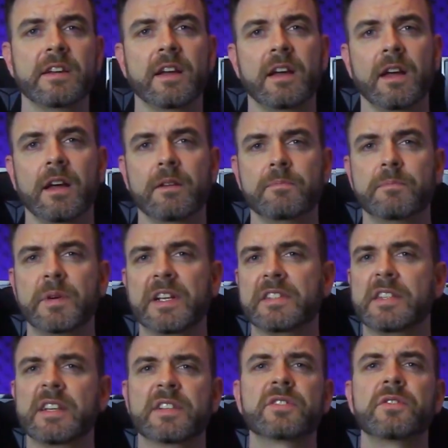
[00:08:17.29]
but
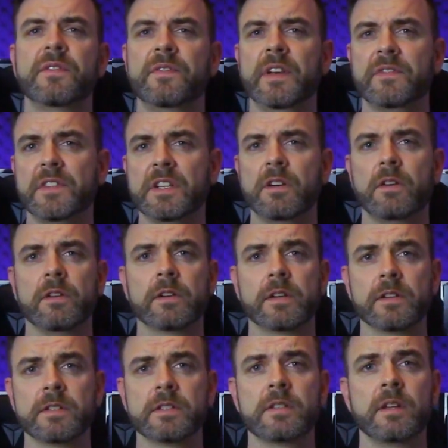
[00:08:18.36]
it's an extra
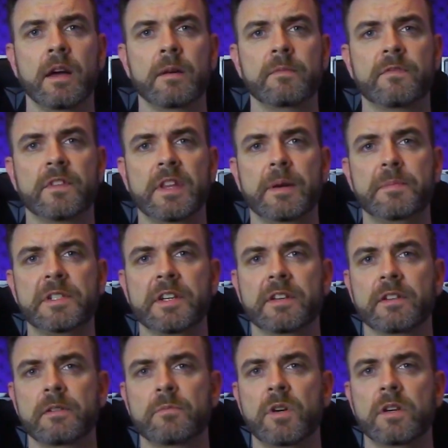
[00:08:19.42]
$50 for that
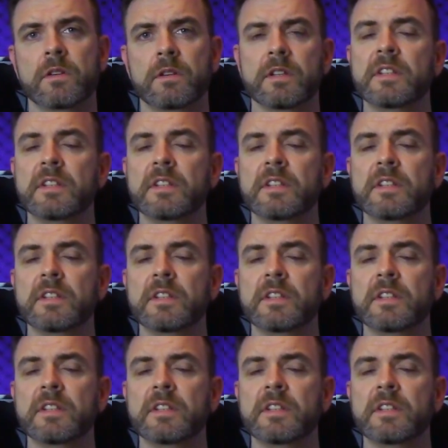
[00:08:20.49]
particular model,